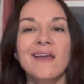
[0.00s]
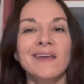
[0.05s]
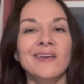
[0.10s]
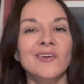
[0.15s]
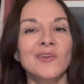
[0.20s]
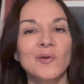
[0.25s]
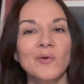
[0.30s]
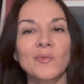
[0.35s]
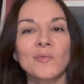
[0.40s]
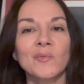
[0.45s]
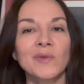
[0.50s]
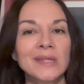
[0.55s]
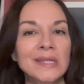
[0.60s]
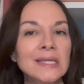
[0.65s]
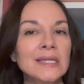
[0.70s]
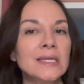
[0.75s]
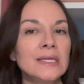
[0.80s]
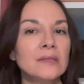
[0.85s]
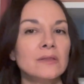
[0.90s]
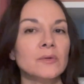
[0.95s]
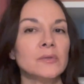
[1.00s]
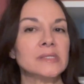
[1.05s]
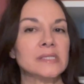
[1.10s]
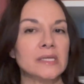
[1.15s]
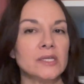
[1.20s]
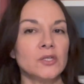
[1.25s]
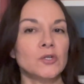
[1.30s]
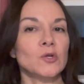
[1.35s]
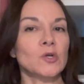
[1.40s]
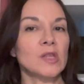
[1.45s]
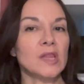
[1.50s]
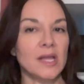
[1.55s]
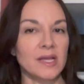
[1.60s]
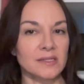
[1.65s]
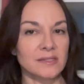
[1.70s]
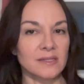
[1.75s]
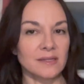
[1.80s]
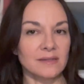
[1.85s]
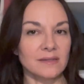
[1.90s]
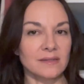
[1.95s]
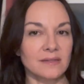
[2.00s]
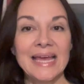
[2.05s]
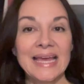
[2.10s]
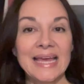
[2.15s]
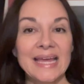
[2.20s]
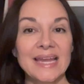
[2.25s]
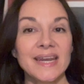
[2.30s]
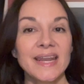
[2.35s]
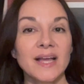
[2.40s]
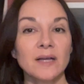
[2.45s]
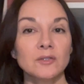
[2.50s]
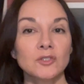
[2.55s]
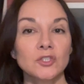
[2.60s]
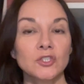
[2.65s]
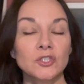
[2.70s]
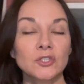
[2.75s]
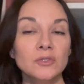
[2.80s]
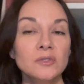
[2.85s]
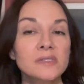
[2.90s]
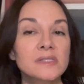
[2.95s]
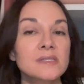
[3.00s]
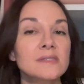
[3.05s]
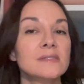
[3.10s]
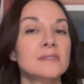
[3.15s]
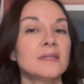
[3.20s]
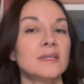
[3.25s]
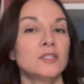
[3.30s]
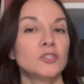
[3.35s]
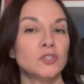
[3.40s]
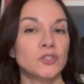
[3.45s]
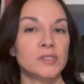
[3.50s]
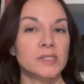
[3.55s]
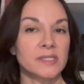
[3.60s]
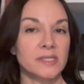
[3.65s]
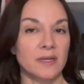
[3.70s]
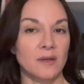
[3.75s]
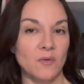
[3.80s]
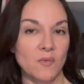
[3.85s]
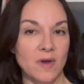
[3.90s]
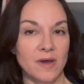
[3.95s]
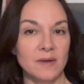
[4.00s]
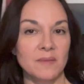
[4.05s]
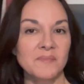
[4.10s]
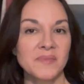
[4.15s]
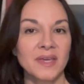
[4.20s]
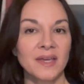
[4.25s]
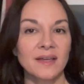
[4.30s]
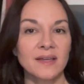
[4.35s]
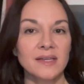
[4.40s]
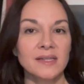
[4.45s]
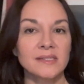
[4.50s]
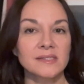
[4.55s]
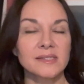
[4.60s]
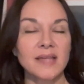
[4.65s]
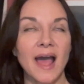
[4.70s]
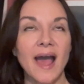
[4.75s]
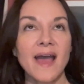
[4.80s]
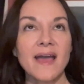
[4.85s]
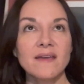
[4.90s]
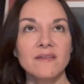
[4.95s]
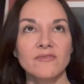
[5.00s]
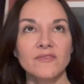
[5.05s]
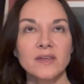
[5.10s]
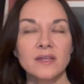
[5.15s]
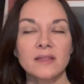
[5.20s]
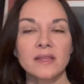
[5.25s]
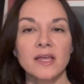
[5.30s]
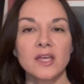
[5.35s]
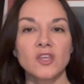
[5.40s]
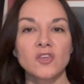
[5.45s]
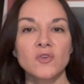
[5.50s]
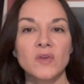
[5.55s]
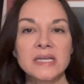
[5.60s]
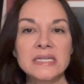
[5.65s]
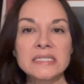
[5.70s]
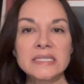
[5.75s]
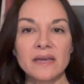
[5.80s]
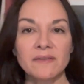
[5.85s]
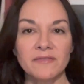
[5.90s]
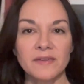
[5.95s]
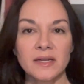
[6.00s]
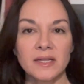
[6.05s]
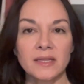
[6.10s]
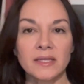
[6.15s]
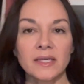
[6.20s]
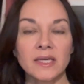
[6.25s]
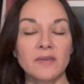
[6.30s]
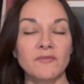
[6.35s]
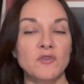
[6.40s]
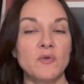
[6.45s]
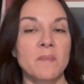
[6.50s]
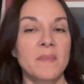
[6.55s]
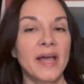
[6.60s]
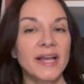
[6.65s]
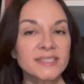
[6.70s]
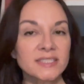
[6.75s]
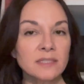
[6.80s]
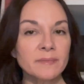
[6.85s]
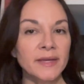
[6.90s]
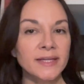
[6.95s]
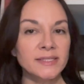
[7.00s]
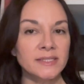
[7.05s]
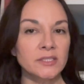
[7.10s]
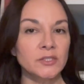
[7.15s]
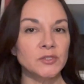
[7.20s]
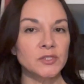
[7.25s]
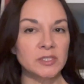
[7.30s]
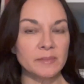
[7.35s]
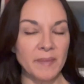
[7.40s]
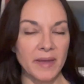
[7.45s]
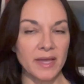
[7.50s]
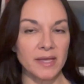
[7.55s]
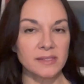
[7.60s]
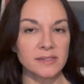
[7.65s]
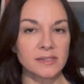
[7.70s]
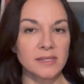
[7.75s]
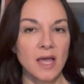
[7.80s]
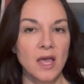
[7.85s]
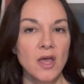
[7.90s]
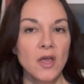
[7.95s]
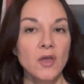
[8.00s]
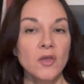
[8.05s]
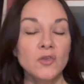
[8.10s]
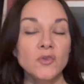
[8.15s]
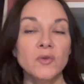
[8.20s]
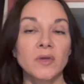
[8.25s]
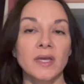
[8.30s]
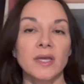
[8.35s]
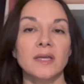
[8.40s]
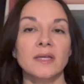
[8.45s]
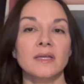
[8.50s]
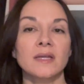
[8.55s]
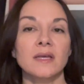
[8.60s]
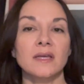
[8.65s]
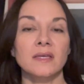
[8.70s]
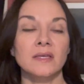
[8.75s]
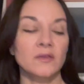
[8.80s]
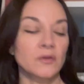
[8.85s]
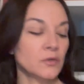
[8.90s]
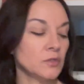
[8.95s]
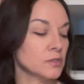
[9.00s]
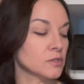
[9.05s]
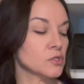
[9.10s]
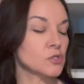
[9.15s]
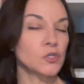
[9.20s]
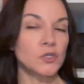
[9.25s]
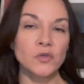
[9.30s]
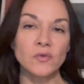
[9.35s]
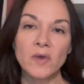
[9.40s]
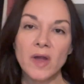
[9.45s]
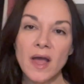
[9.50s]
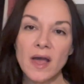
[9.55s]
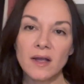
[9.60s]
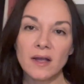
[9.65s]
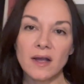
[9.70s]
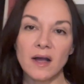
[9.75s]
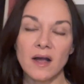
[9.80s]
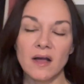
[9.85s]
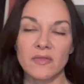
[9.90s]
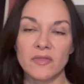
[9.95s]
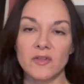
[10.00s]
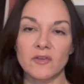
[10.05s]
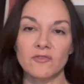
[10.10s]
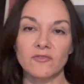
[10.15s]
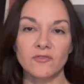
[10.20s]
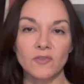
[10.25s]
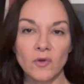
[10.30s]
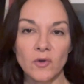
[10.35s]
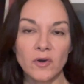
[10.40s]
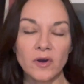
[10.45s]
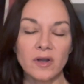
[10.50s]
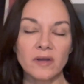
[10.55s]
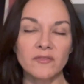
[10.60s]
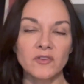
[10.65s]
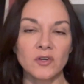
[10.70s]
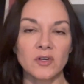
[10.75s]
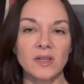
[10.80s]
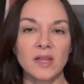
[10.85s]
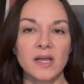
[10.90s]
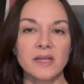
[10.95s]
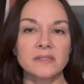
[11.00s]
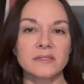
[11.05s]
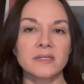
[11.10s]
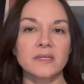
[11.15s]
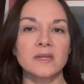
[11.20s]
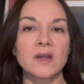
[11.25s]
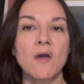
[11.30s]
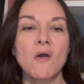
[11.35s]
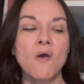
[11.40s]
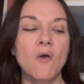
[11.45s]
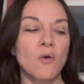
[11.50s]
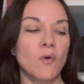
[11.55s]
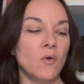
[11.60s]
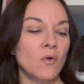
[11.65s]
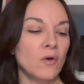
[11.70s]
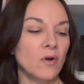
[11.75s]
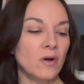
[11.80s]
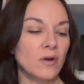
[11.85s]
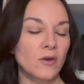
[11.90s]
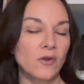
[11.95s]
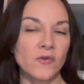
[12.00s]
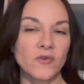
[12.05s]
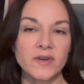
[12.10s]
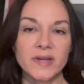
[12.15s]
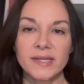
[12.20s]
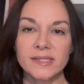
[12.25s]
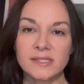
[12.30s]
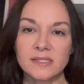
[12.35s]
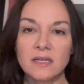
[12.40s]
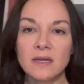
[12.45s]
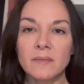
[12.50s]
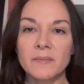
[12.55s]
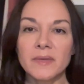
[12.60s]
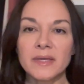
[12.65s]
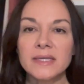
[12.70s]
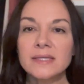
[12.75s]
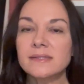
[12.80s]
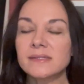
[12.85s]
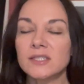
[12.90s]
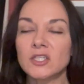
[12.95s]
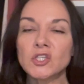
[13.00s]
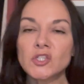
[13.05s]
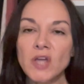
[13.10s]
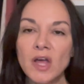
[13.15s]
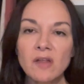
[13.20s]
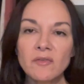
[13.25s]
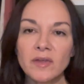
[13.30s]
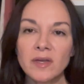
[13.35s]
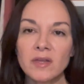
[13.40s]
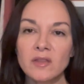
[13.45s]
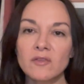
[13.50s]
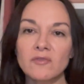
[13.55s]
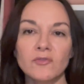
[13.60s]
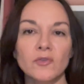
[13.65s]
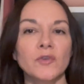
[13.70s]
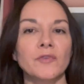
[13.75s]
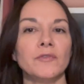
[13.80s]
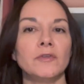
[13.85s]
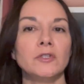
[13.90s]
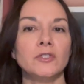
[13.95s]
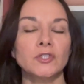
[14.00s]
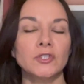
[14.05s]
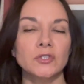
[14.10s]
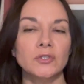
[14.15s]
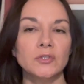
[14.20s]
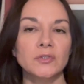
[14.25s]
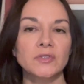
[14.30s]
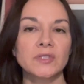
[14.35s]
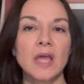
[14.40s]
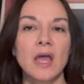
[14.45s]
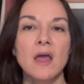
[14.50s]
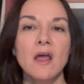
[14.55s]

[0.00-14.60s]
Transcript: You don't really need those in your closet. Now, shoes is an interesting one because I feel like you can definitely, if you're maximizing your space, you can either use a shoe rack on the floor of your closet or create some easy shelving on the floor for your shoes.